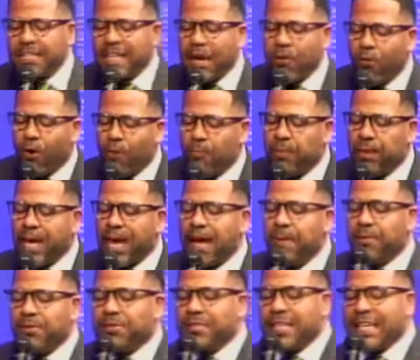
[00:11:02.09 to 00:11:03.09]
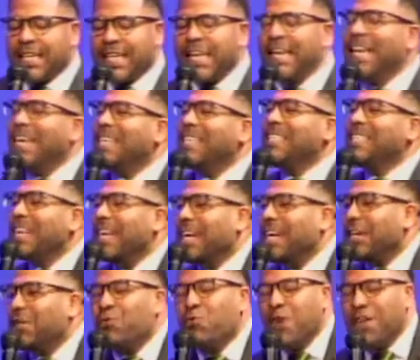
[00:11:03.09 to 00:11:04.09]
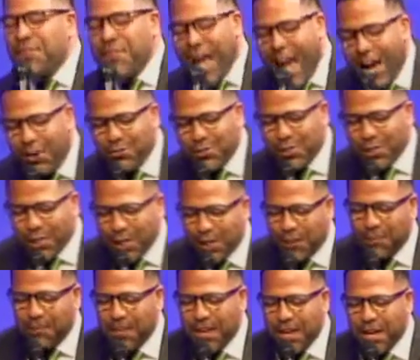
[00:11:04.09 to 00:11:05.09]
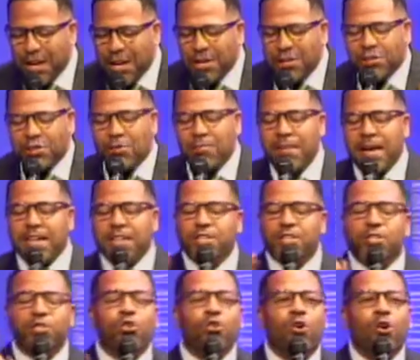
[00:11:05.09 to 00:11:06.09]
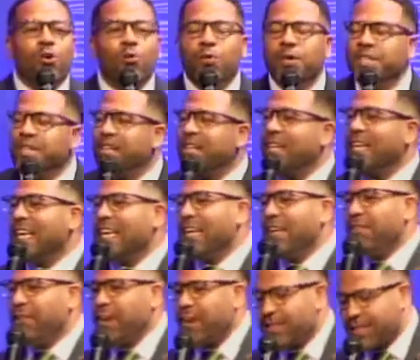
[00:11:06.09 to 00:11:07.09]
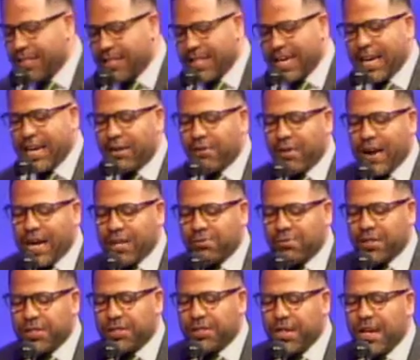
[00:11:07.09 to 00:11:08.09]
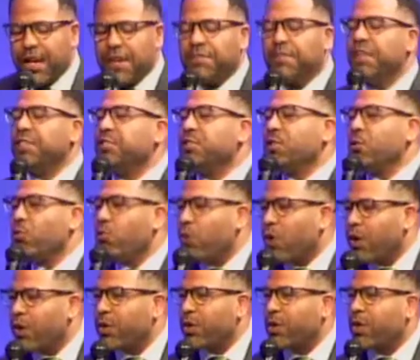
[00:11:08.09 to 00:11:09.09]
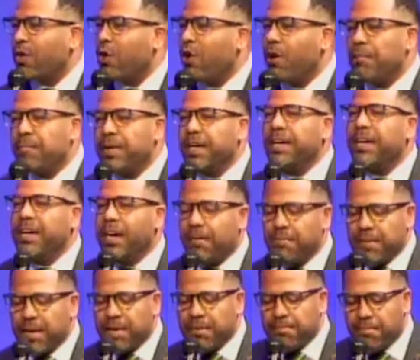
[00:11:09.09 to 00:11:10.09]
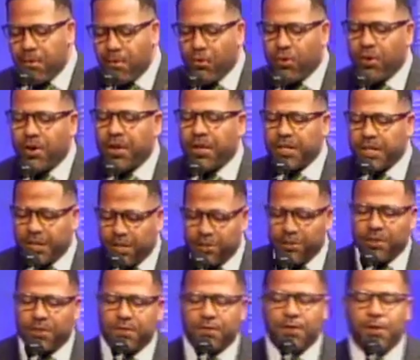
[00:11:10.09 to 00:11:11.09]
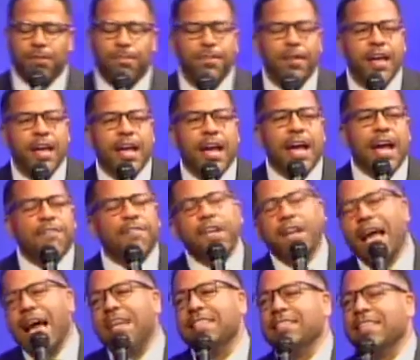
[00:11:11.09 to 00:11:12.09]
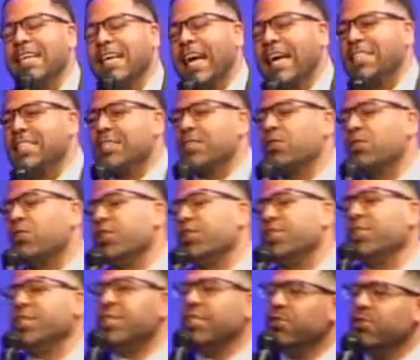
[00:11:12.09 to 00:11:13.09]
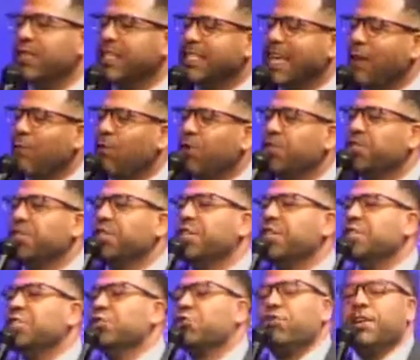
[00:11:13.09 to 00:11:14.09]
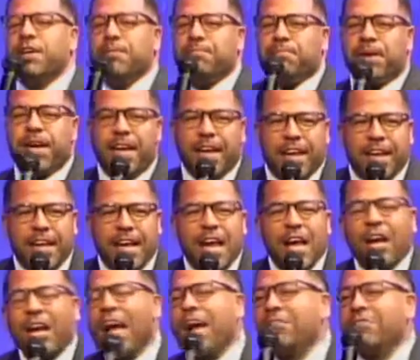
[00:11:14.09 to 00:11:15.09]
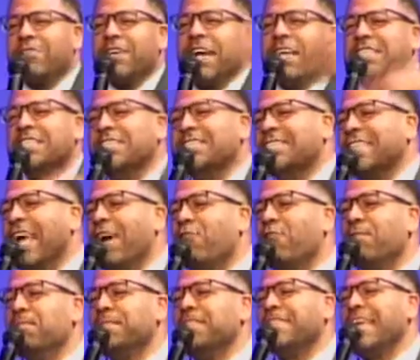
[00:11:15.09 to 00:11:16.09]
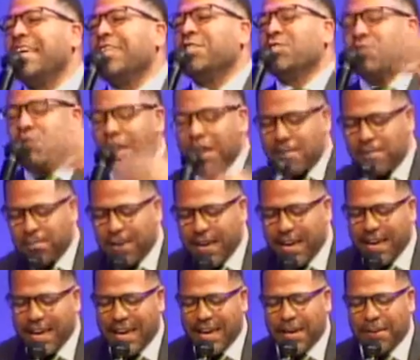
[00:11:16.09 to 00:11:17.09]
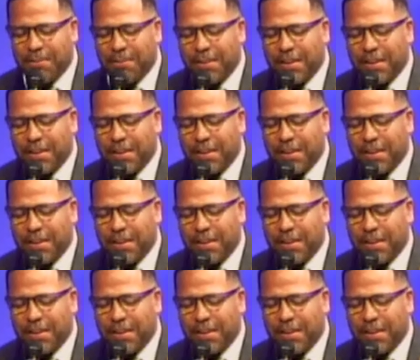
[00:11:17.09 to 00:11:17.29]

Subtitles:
they won't be able to get it done without you. So make sure when you leave here today, graduates, that you work on becoming more useful. And the last thing I just want you to do is I want you to dream big. Congregation, say it with me. Say dream big.